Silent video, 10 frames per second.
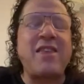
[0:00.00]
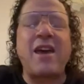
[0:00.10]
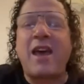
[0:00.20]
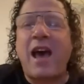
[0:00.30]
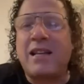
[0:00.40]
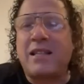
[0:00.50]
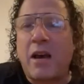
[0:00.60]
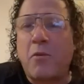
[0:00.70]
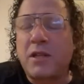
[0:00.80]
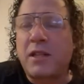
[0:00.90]
then as
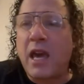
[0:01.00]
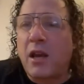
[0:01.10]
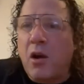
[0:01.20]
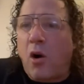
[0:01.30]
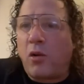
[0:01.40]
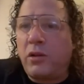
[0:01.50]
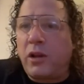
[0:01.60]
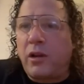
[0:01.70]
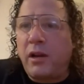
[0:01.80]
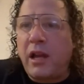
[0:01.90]
I was getting older,